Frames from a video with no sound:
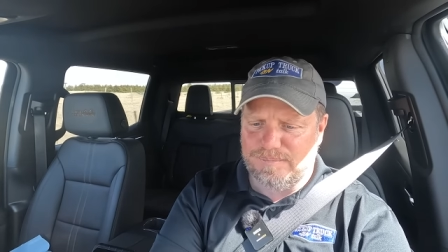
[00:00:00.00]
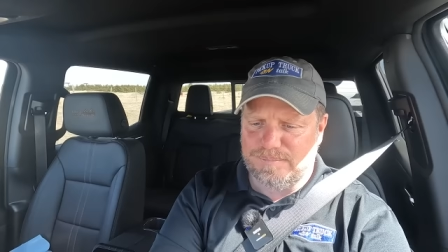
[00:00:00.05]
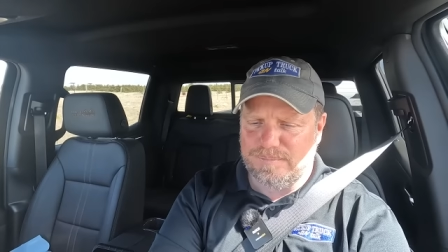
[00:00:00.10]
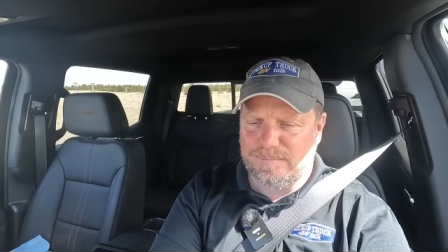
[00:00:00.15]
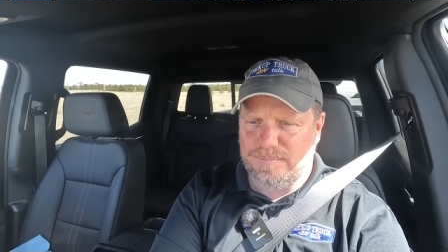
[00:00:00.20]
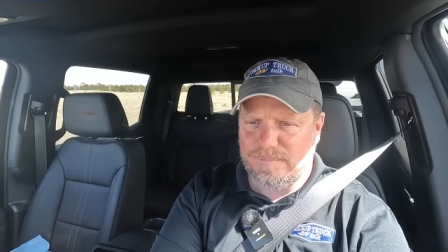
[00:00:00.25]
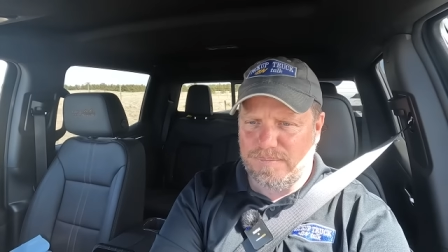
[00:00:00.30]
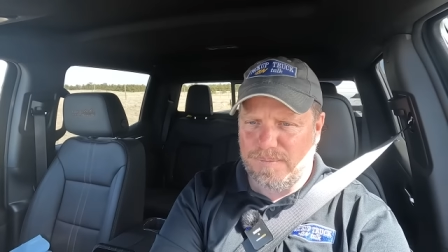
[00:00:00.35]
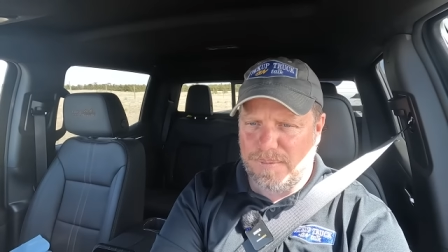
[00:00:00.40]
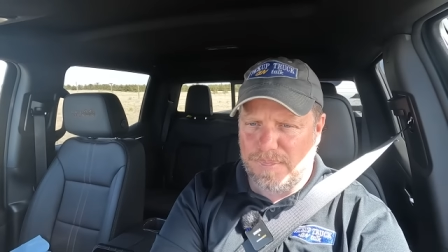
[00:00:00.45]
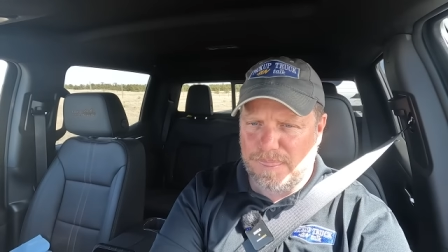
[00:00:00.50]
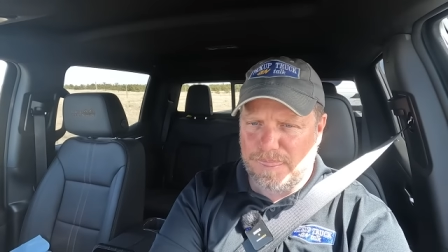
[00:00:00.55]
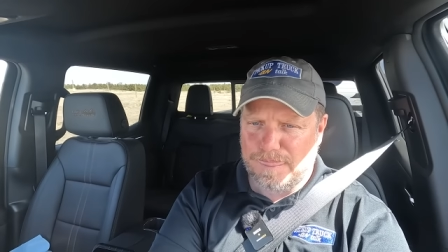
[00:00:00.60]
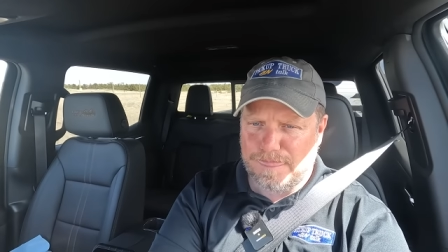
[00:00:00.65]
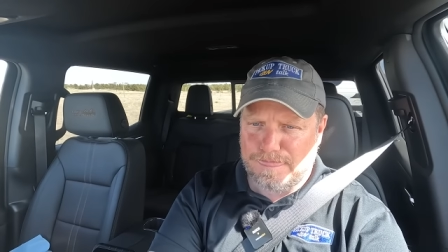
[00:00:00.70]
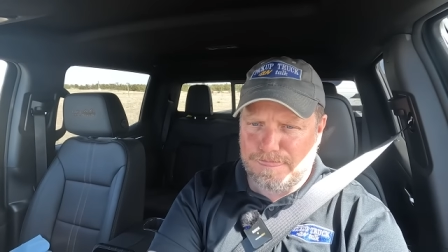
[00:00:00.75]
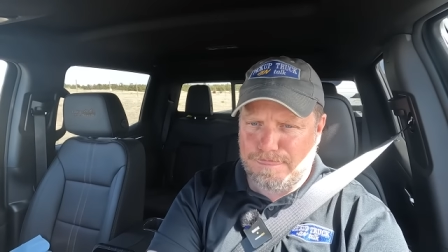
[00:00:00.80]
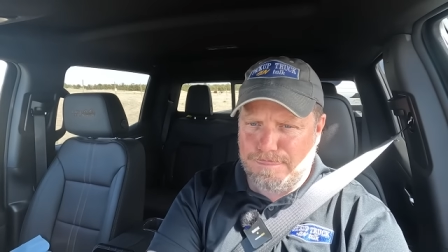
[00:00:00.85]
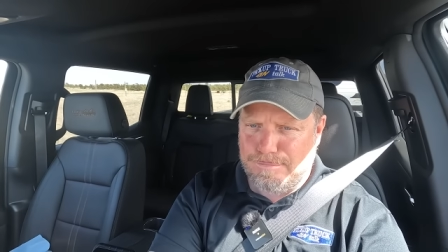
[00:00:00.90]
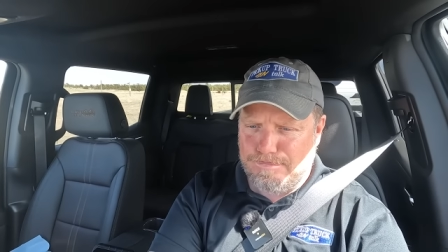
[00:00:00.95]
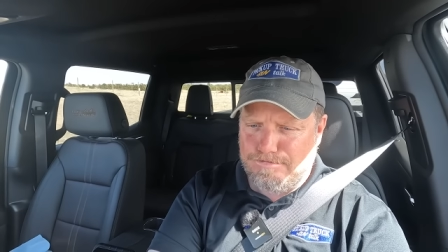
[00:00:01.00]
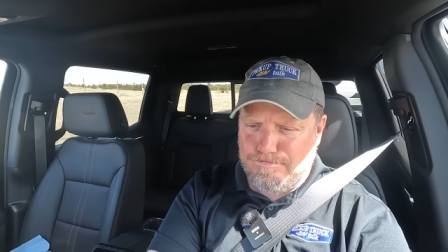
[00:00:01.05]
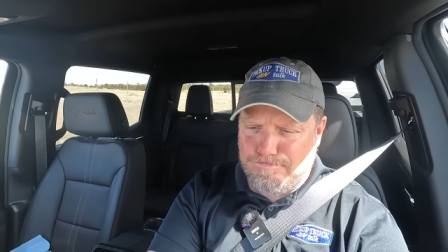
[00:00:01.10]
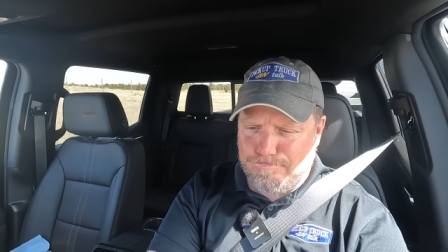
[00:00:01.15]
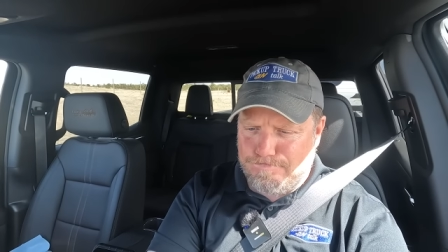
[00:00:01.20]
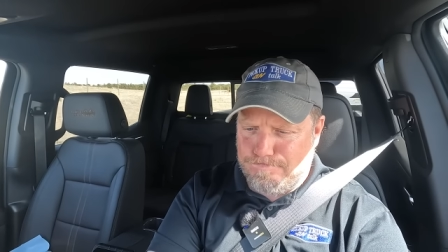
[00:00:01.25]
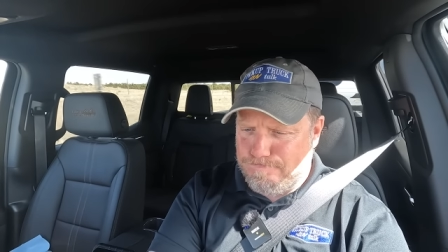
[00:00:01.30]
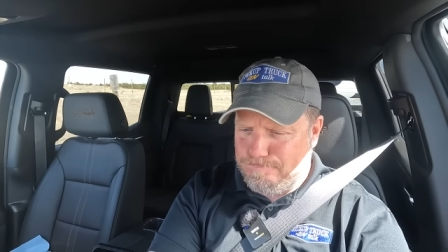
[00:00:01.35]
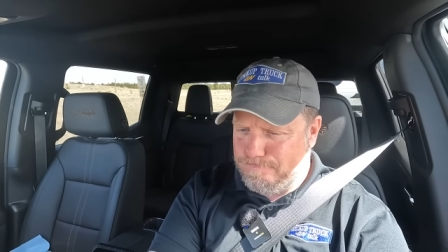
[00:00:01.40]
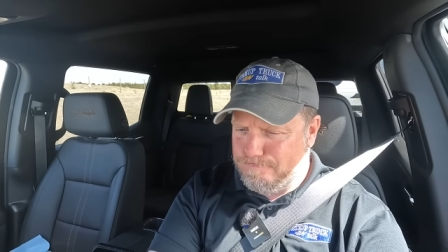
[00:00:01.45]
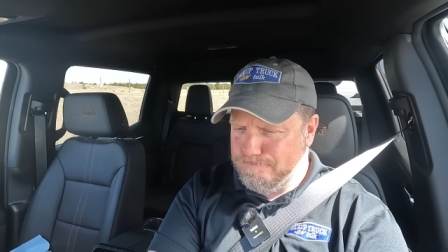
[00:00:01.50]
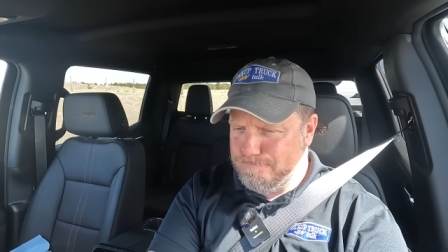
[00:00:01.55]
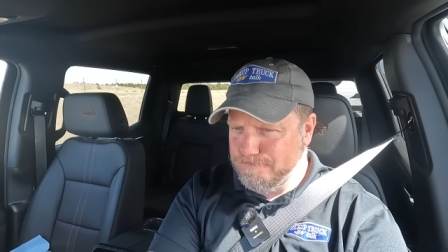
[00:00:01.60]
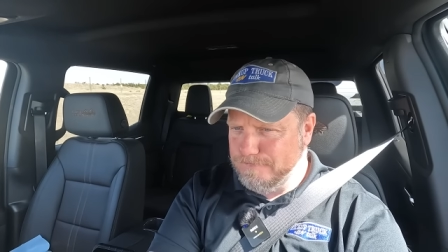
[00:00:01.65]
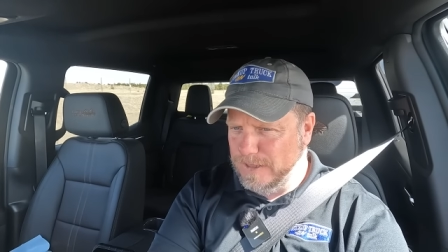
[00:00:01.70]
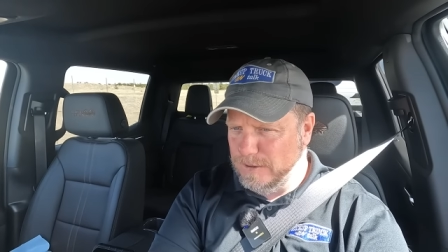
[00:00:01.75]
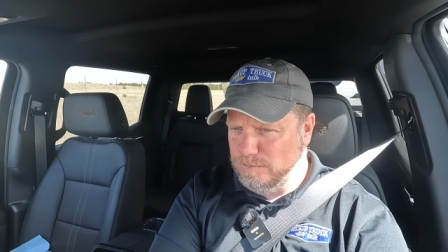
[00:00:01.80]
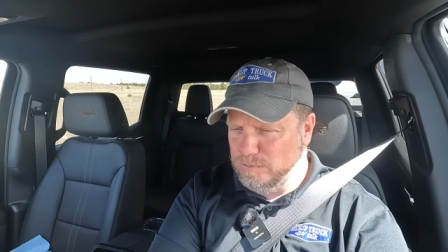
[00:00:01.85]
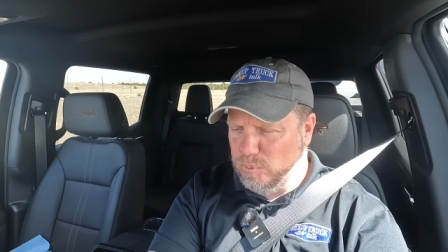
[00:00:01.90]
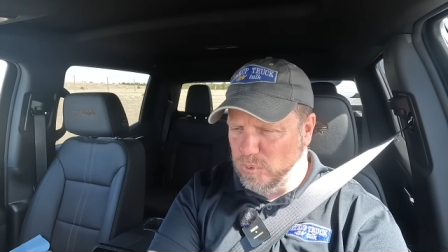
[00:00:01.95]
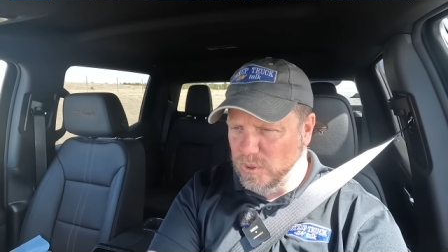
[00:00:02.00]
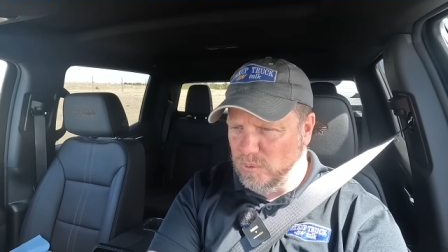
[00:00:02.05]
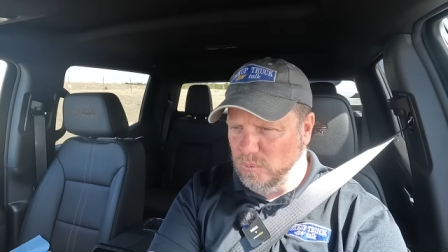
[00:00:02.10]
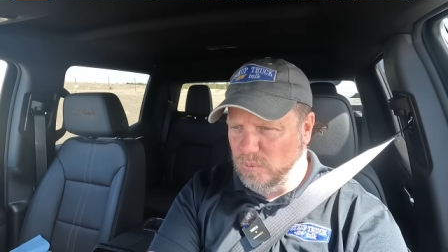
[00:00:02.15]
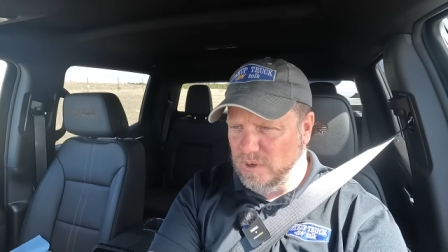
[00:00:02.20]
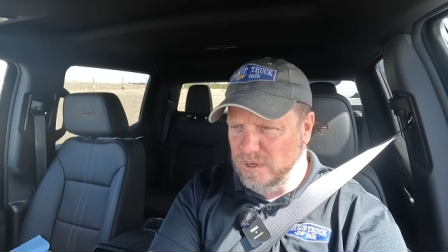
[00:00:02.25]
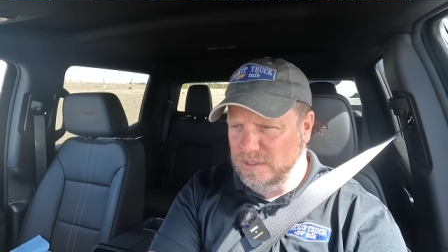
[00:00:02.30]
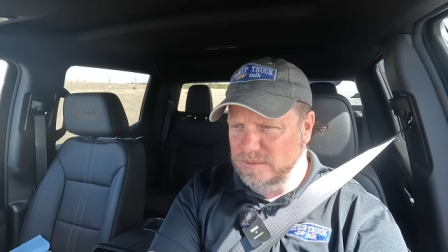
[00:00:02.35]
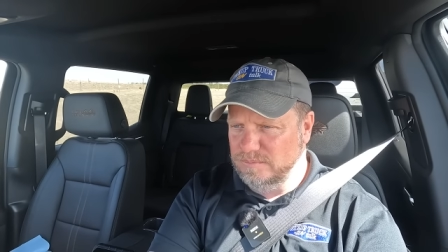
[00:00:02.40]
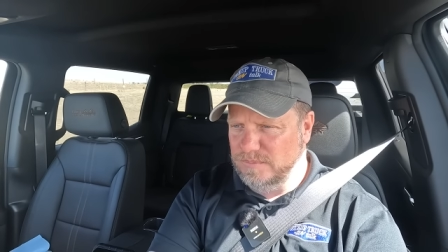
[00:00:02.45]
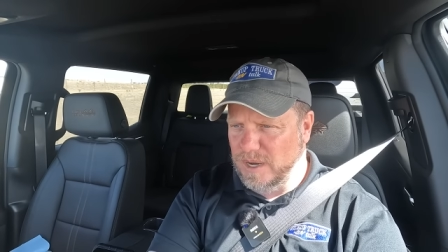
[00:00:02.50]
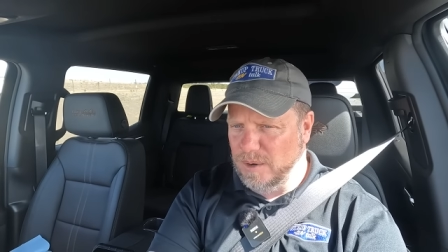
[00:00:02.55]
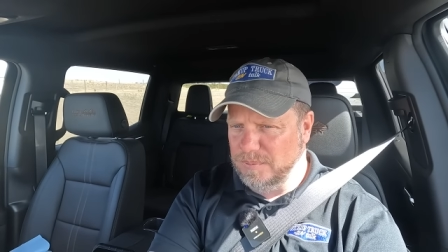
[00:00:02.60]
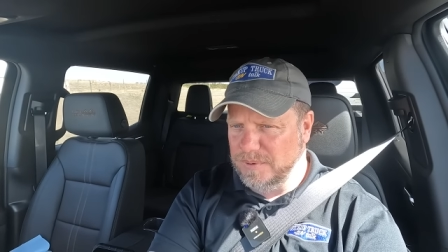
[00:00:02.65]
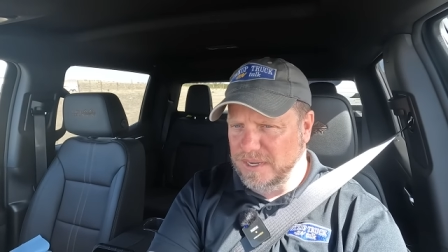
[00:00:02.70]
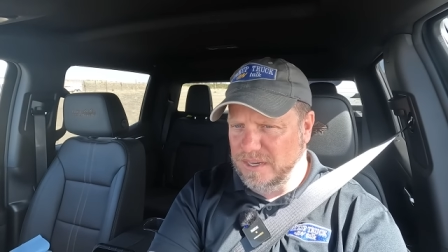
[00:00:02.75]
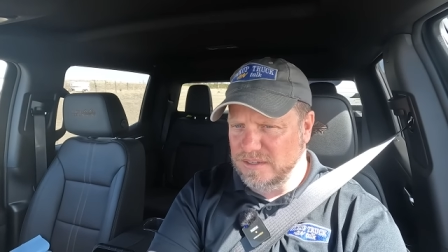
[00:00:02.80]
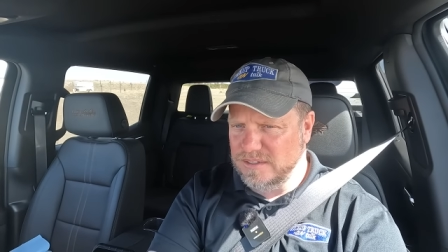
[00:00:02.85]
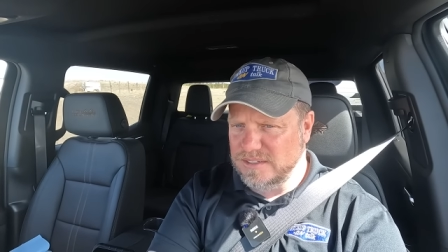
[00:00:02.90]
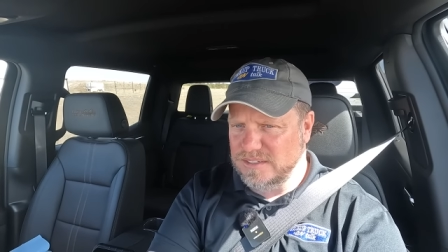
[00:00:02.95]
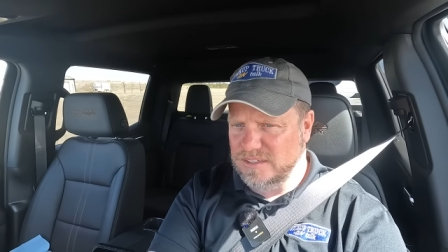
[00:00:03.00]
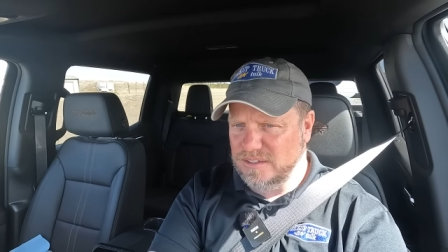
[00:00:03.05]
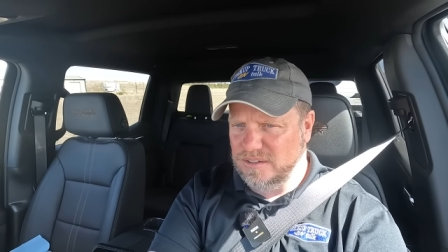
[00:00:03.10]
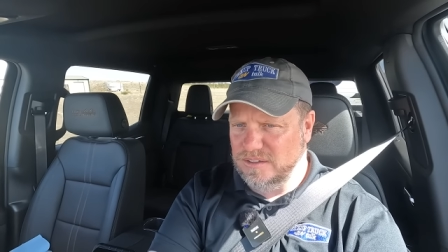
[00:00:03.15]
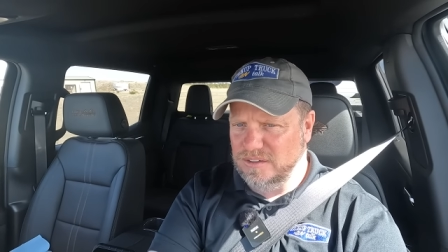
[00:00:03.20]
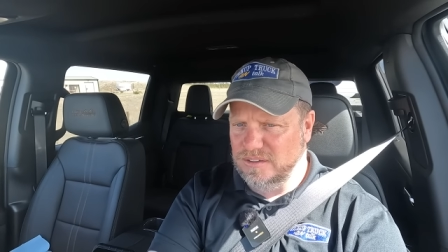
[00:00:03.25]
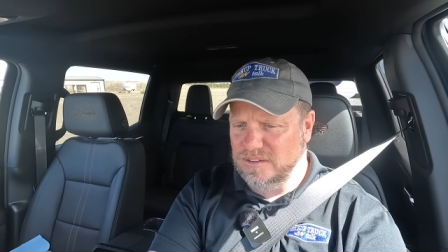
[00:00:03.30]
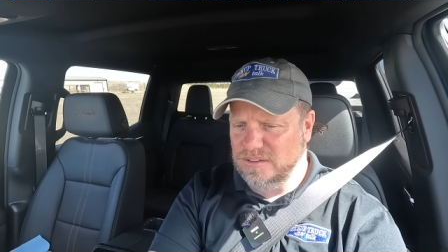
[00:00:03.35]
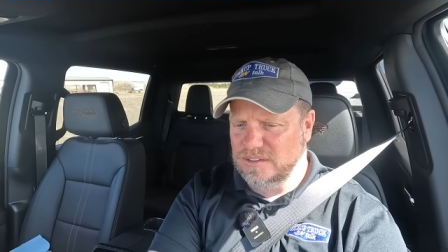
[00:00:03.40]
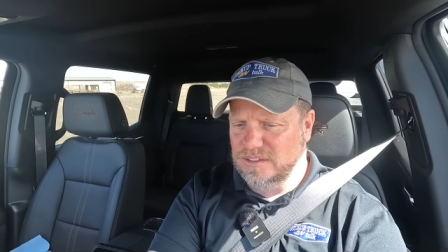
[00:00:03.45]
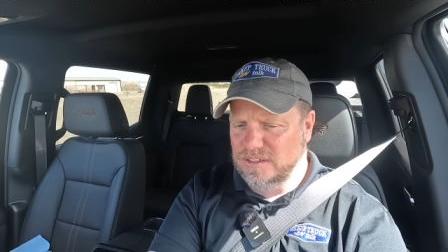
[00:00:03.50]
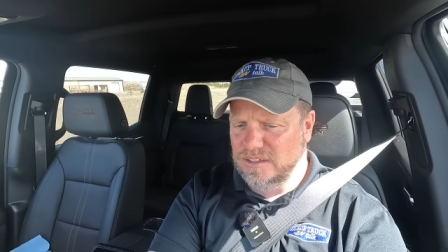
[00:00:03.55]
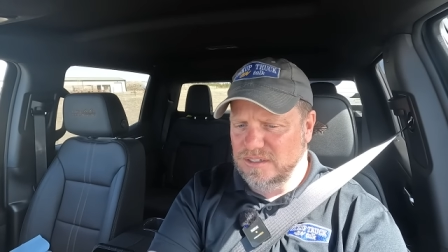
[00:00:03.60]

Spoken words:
11.1 mile per gallon still,